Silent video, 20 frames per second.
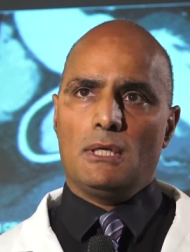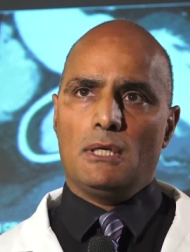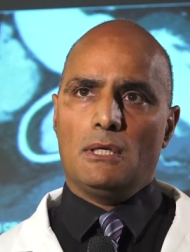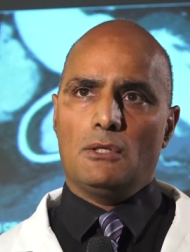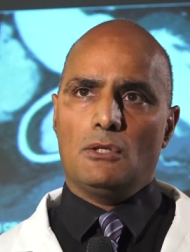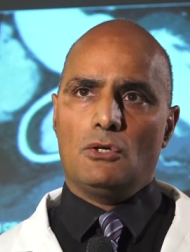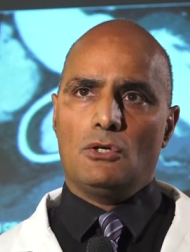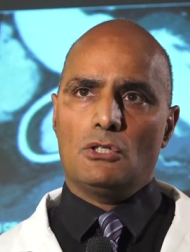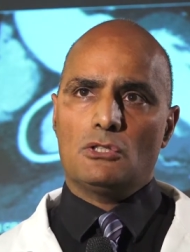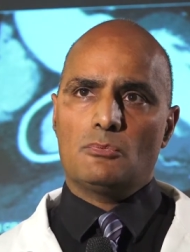
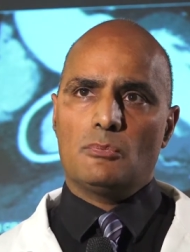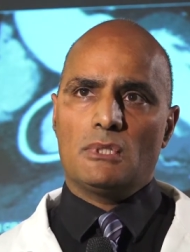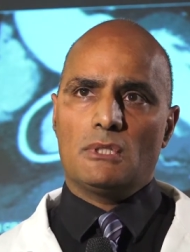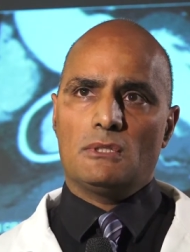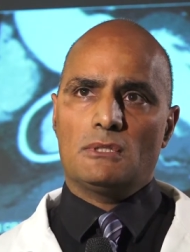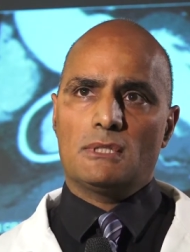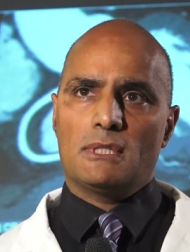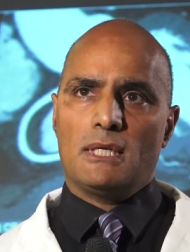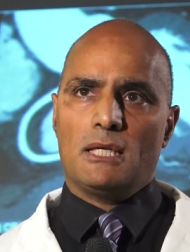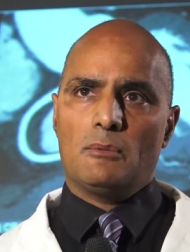in the
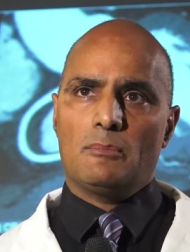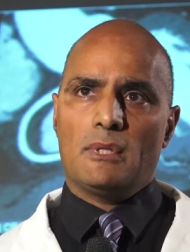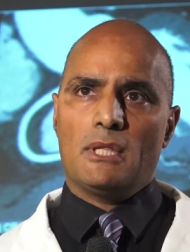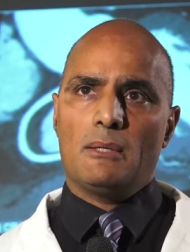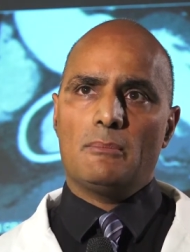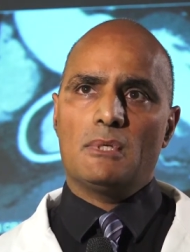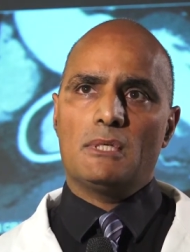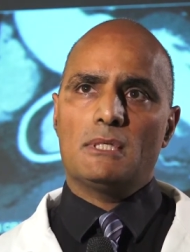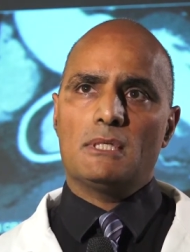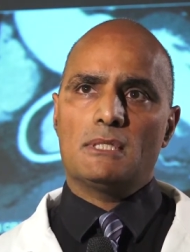hospital, to help
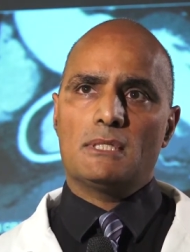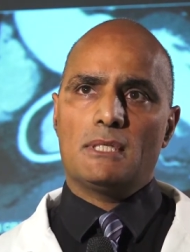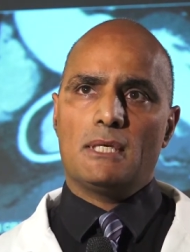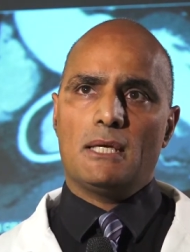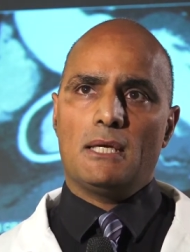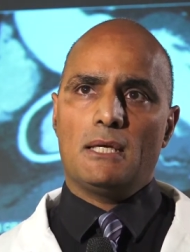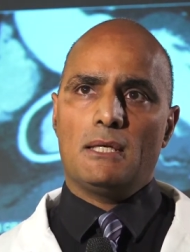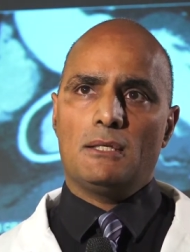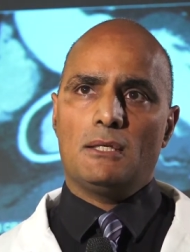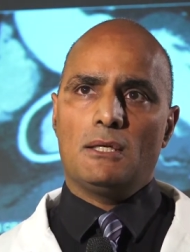them
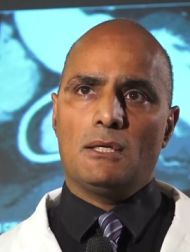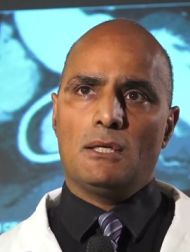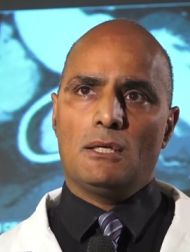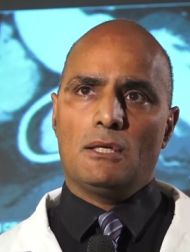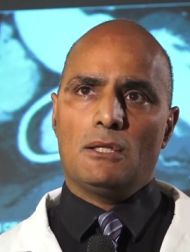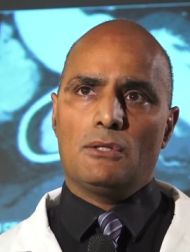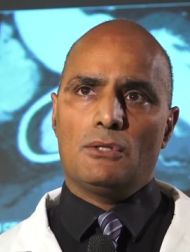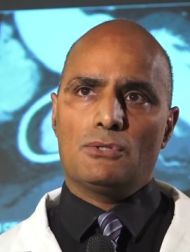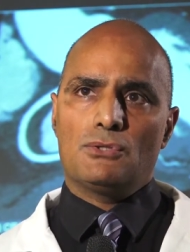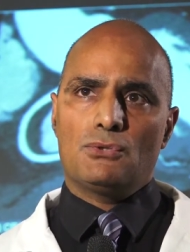understand
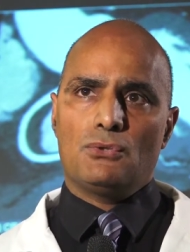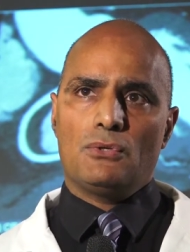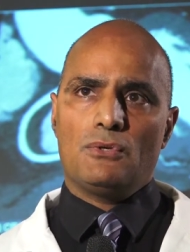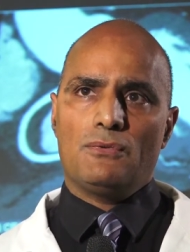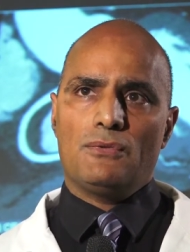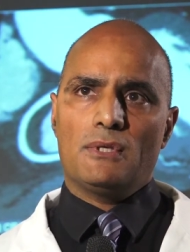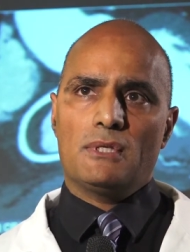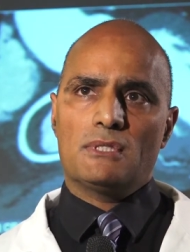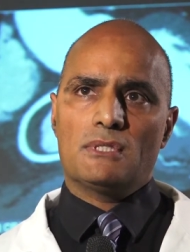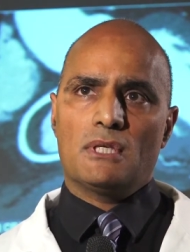the sort
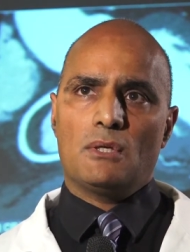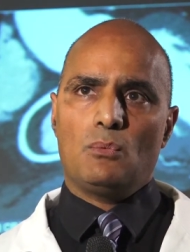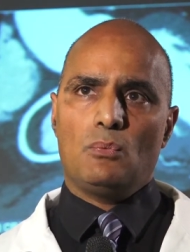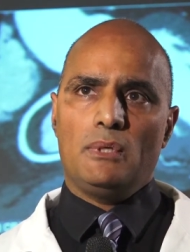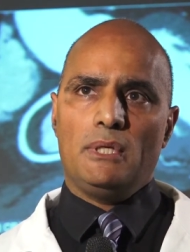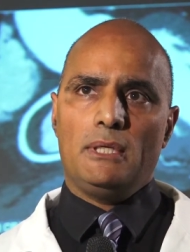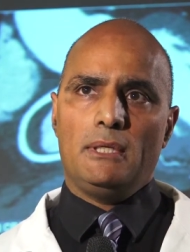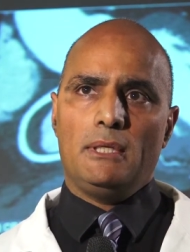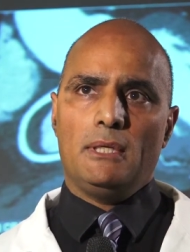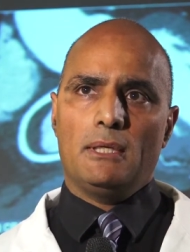of things that
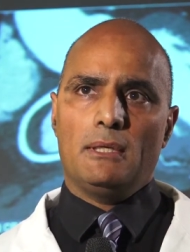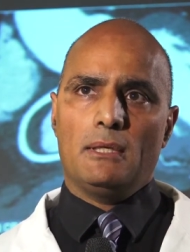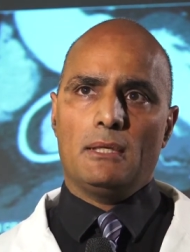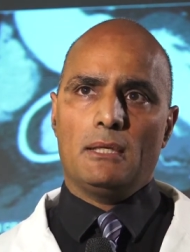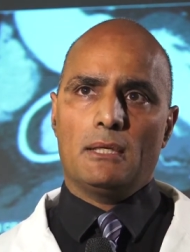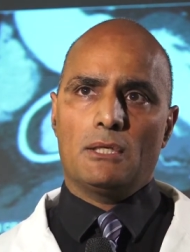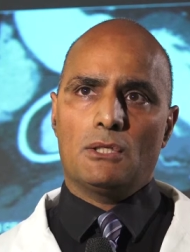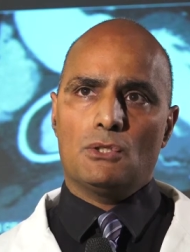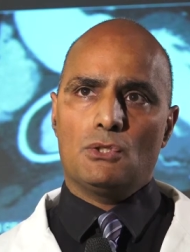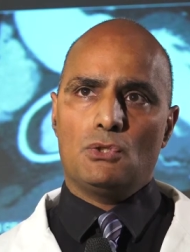we
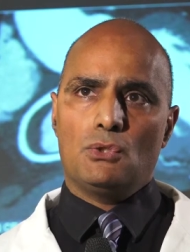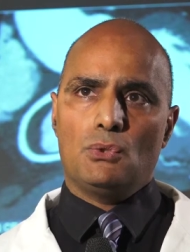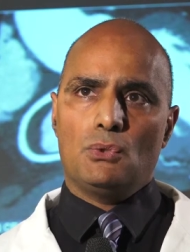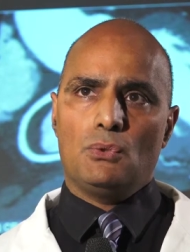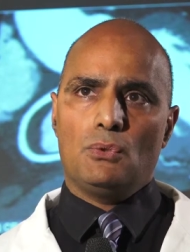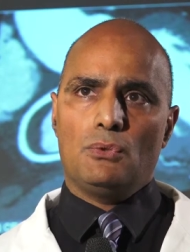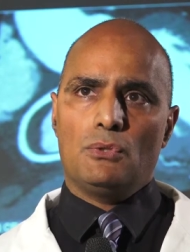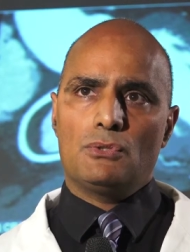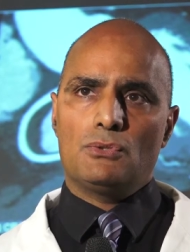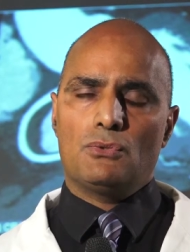can
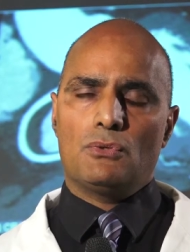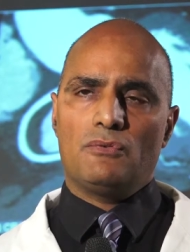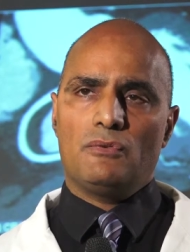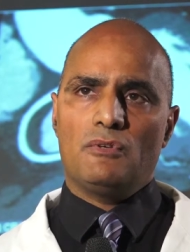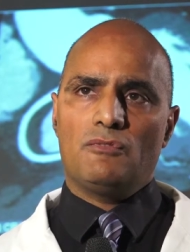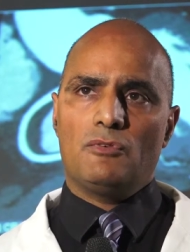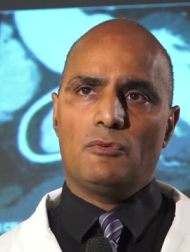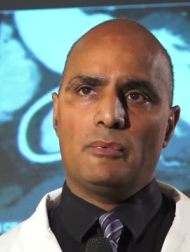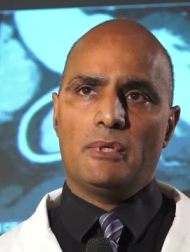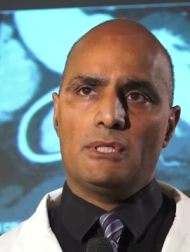do, the sort of
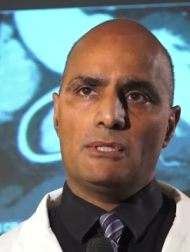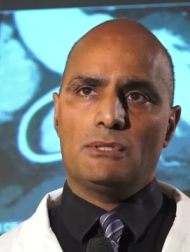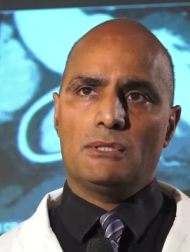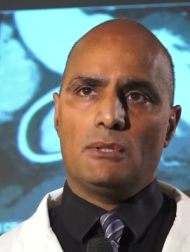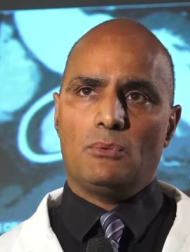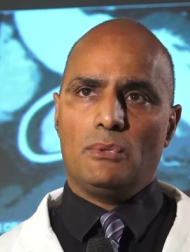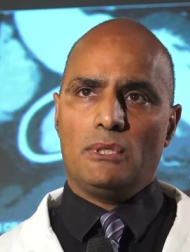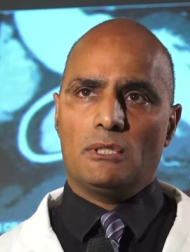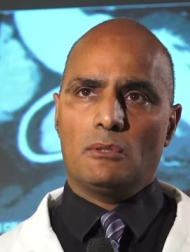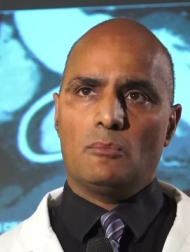information
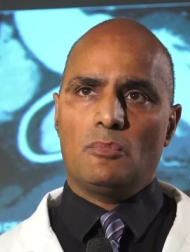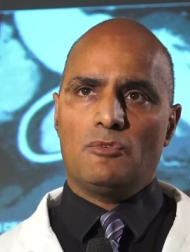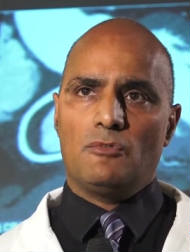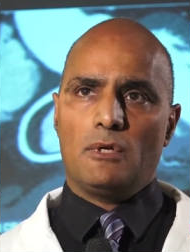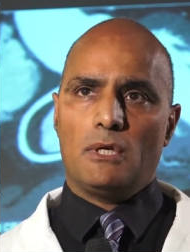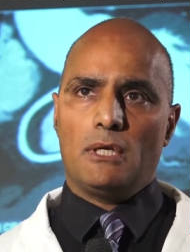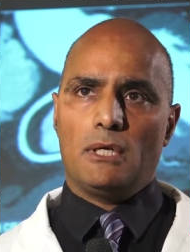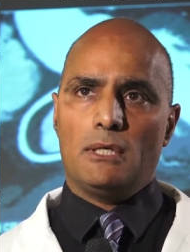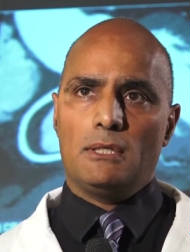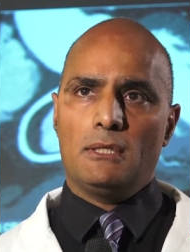that we can
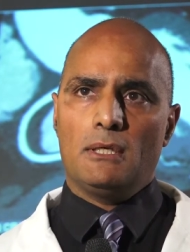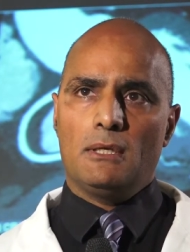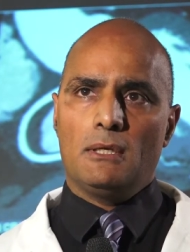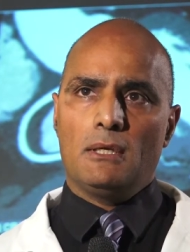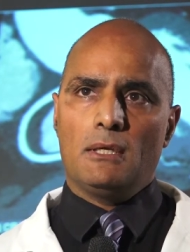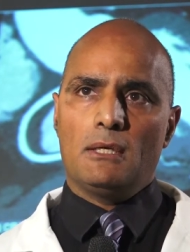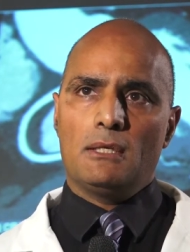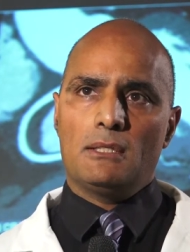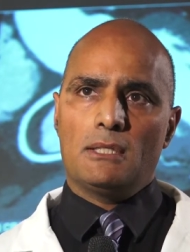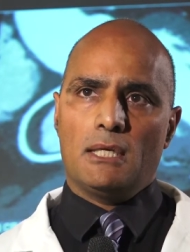provide
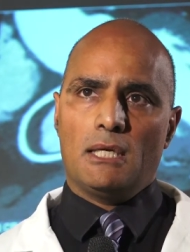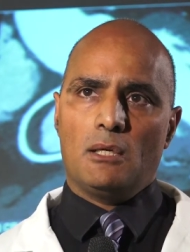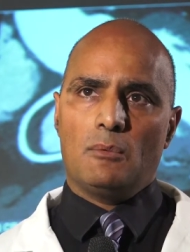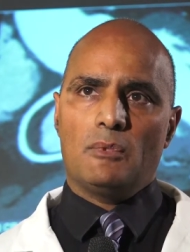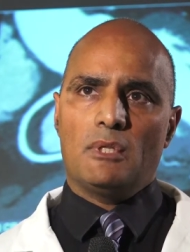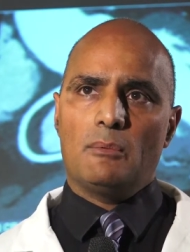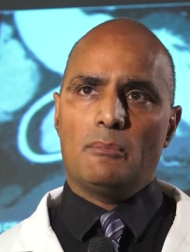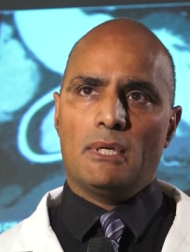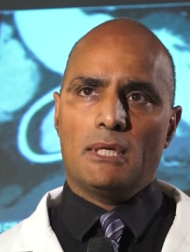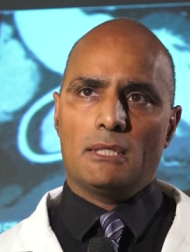to
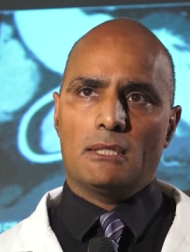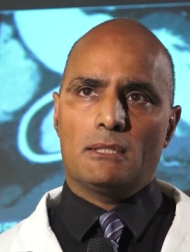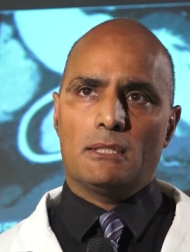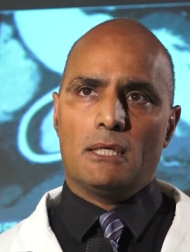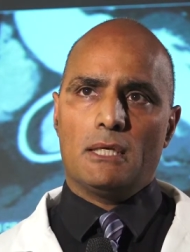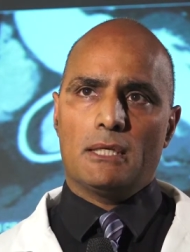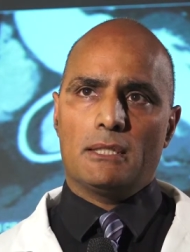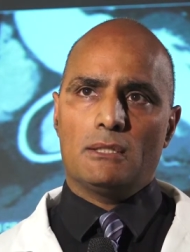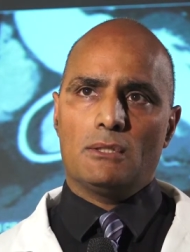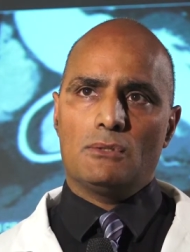help them make a
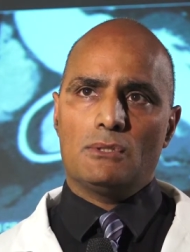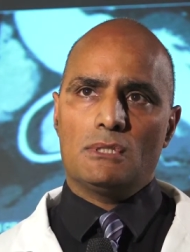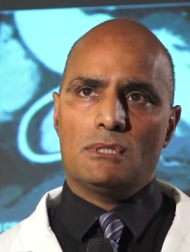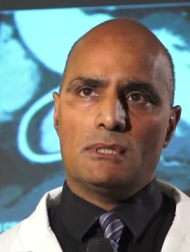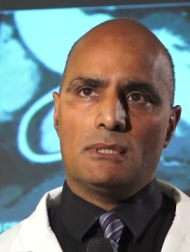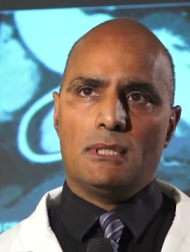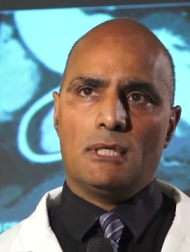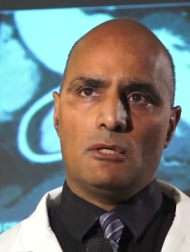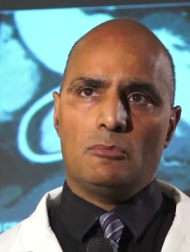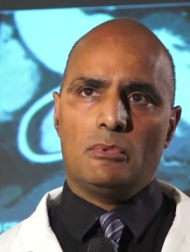
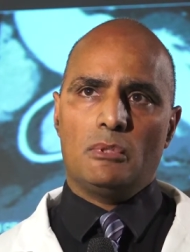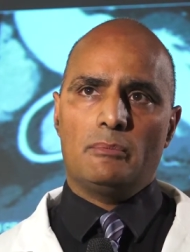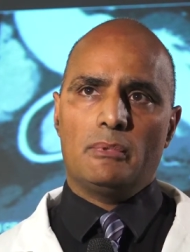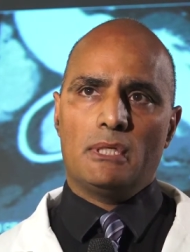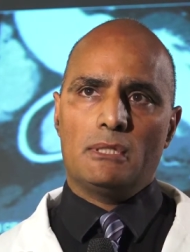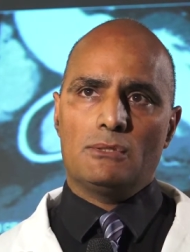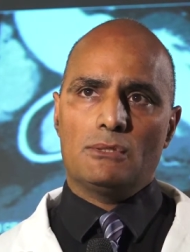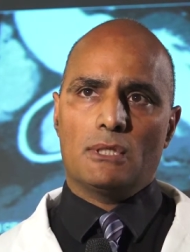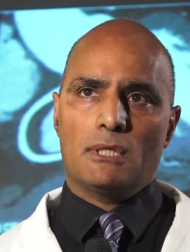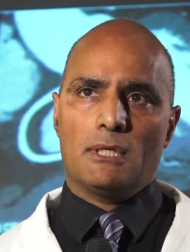diagnosis and help in
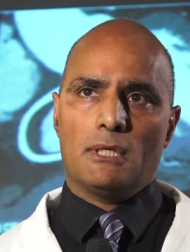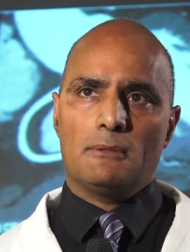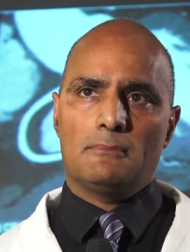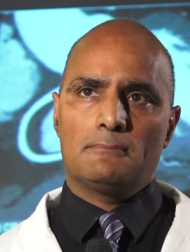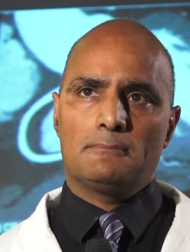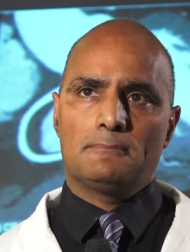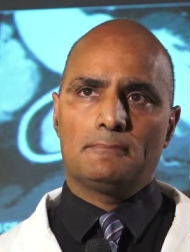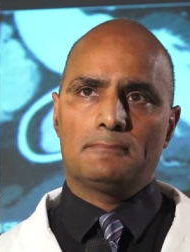patient care.